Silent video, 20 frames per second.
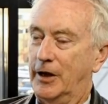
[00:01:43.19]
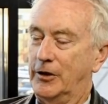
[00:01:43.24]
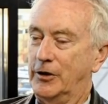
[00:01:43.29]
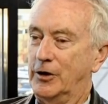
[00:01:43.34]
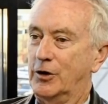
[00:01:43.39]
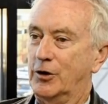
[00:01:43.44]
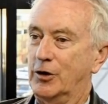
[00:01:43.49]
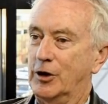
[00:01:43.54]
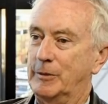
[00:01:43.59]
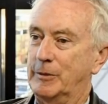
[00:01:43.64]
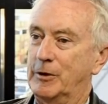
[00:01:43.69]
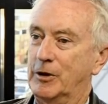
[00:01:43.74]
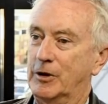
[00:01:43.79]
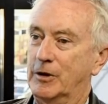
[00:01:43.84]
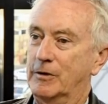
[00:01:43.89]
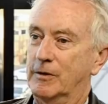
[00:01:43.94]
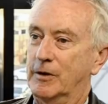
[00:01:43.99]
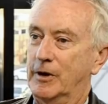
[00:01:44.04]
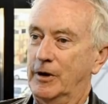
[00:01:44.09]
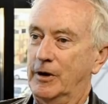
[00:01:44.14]
And the
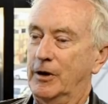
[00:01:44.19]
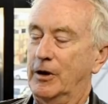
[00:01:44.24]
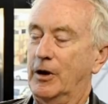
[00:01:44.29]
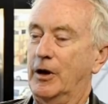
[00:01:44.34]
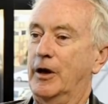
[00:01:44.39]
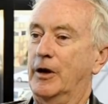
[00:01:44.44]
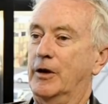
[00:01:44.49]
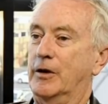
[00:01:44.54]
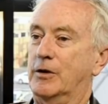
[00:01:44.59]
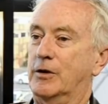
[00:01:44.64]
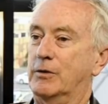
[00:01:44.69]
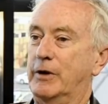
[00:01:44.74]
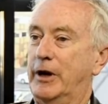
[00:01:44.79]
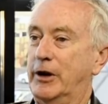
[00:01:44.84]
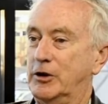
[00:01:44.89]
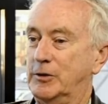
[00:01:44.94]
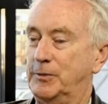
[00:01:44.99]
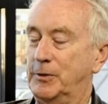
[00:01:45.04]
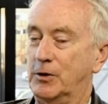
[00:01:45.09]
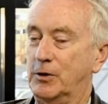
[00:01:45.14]
economy
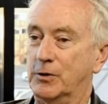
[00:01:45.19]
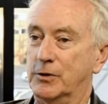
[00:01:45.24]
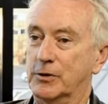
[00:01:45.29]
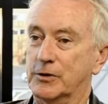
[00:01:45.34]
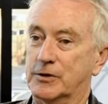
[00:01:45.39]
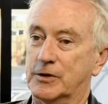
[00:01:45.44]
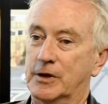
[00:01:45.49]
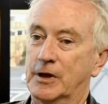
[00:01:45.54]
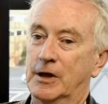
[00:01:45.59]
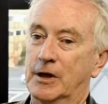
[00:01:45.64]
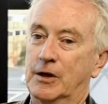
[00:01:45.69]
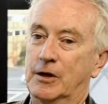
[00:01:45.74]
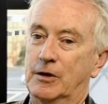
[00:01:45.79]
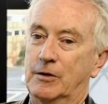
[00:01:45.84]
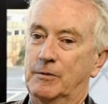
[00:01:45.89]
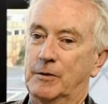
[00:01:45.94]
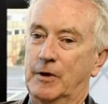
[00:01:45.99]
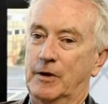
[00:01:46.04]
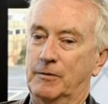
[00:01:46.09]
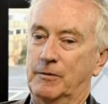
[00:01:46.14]
crashed because
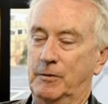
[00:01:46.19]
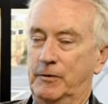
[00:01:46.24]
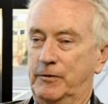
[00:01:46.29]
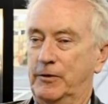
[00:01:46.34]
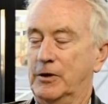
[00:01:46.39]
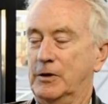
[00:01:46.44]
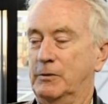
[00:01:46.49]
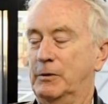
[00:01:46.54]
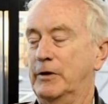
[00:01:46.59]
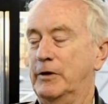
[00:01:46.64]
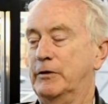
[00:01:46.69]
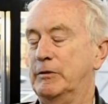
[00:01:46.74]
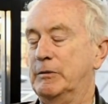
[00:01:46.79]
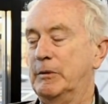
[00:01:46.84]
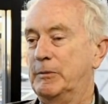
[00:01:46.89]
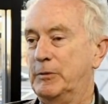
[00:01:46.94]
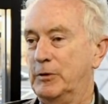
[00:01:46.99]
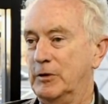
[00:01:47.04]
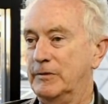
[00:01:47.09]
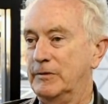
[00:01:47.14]
it went
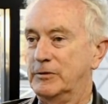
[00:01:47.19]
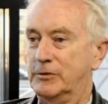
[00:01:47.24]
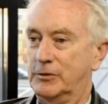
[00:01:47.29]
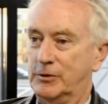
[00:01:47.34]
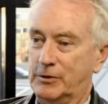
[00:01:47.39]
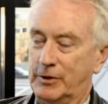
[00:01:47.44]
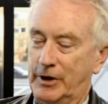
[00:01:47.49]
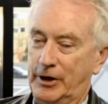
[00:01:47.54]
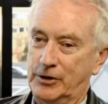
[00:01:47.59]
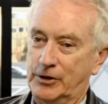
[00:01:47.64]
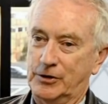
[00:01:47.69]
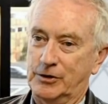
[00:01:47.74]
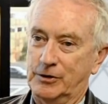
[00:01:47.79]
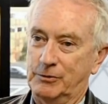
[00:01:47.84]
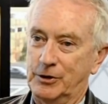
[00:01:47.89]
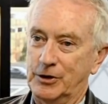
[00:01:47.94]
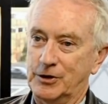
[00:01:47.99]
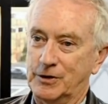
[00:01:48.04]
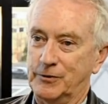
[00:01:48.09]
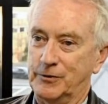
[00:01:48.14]
from a boom to a crash.
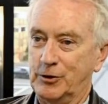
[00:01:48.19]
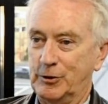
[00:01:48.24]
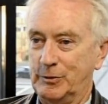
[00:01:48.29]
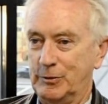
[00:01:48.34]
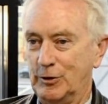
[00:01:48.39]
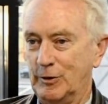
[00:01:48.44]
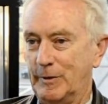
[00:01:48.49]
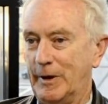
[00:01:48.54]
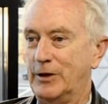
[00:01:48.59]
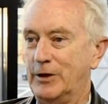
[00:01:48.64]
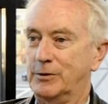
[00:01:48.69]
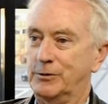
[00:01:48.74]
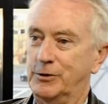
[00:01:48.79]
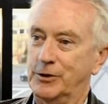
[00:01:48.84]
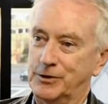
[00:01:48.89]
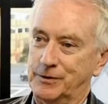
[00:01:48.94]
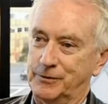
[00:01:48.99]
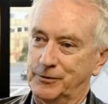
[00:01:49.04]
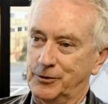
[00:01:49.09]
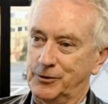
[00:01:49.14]
And the reason for the boom and the
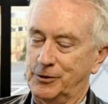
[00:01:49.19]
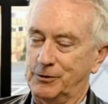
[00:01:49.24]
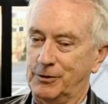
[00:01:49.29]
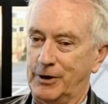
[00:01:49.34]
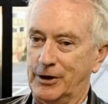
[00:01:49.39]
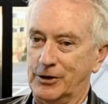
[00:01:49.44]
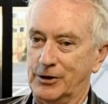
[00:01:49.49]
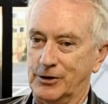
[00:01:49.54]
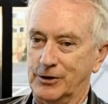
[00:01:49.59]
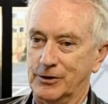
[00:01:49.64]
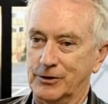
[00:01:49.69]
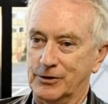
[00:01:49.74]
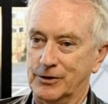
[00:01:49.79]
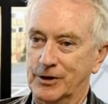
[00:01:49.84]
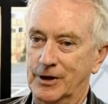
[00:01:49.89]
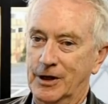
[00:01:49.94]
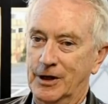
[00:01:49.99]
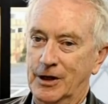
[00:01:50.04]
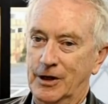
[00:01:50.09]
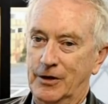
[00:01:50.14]
reason for the crash
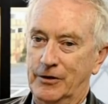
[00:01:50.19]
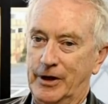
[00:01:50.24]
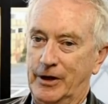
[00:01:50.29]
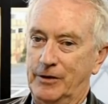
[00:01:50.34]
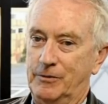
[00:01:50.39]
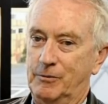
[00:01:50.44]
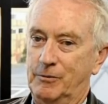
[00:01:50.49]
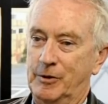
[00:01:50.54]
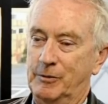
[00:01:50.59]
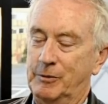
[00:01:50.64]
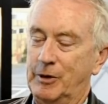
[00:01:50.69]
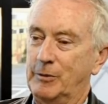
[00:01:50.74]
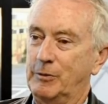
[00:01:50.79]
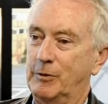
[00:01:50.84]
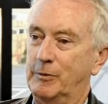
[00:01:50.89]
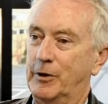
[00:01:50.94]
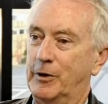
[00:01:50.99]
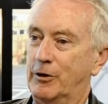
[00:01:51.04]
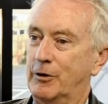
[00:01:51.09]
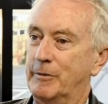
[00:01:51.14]
is that when
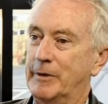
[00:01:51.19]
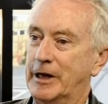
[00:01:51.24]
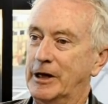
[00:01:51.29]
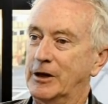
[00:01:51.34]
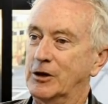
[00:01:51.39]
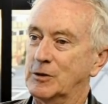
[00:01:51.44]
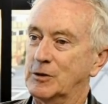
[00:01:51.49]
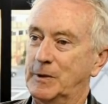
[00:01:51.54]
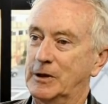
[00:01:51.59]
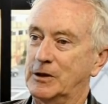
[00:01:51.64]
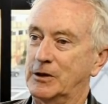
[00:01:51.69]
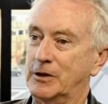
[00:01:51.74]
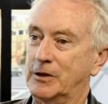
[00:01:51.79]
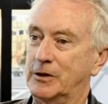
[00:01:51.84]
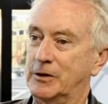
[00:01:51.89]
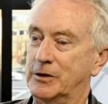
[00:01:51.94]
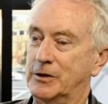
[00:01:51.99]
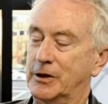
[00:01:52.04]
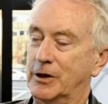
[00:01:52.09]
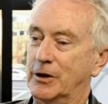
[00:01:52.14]
people borrow money and spend
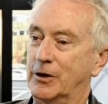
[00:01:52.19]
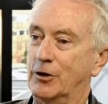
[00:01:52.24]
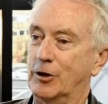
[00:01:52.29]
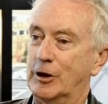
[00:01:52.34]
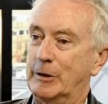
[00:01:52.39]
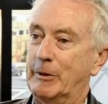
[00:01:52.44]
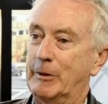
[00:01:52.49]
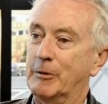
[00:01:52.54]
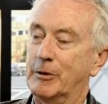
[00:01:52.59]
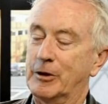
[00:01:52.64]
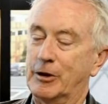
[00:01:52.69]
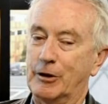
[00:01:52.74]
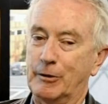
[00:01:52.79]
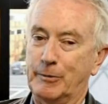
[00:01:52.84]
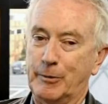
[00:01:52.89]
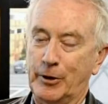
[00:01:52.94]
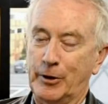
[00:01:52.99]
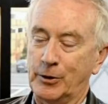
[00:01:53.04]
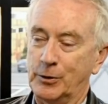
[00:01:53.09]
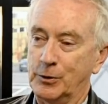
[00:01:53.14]
it into the economy, whether
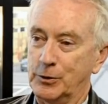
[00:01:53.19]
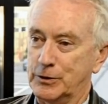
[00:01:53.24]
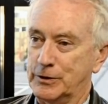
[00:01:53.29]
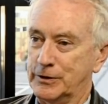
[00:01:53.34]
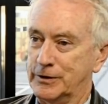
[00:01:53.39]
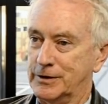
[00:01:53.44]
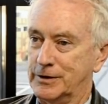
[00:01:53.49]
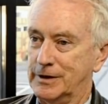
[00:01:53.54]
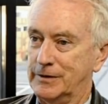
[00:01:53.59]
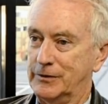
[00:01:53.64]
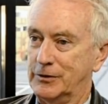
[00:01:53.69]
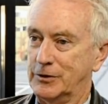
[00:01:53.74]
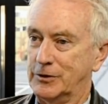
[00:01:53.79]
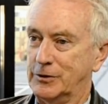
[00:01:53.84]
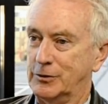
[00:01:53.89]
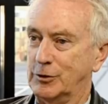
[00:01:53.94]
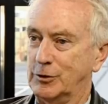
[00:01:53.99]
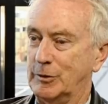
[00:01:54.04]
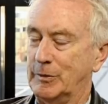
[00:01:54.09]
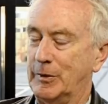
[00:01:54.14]
they're buying goods and
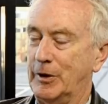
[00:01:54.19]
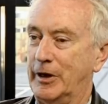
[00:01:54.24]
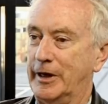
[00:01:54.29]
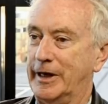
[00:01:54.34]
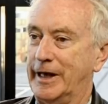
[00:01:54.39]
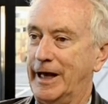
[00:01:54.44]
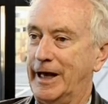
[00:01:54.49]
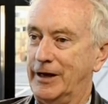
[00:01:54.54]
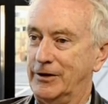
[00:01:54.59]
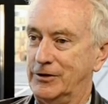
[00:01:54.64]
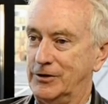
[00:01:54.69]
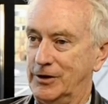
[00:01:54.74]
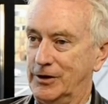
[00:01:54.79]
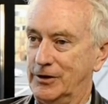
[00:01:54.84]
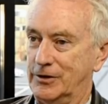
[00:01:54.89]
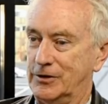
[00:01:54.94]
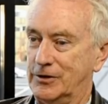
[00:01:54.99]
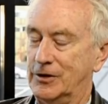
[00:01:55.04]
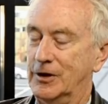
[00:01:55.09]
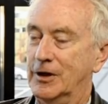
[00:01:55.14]
services or they're buying
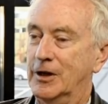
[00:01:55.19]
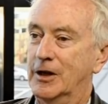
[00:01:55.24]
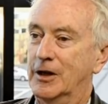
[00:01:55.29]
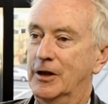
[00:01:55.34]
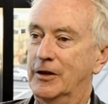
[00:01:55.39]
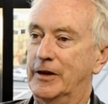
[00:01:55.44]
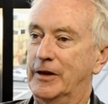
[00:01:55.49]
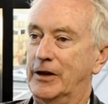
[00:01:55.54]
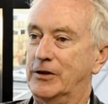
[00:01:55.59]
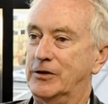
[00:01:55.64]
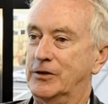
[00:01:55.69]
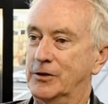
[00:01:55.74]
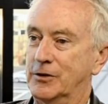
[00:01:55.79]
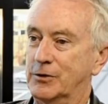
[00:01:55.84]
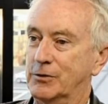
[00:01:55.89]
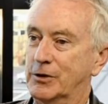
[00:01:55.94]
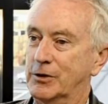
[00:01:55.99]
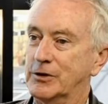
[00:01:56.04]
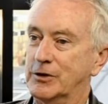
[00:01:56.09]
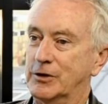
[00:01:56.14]
assets, that's
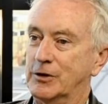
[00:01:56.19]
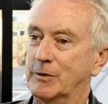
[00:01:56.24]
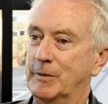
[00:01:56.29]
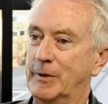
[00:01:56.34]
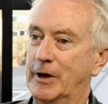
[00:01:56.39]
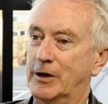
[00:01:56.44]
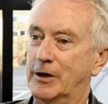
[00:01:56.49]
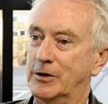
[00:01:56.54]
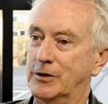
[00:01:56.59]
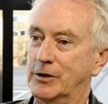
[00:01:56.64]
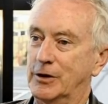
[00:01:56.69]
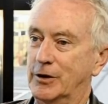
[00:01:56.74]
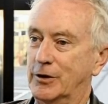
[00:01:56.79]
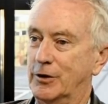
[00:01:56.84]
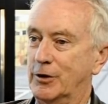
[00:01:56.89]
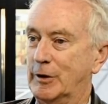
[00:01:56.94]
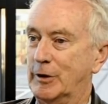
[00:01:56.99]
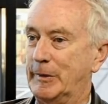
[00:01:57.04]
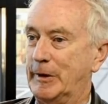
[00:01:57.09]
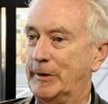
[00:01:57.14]
increasing demand in the
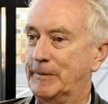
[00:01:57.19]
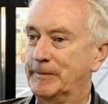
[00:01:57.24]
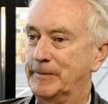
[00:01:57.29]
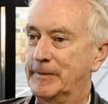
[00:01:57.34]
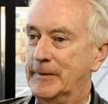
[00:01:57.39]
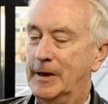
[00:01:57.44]
economy.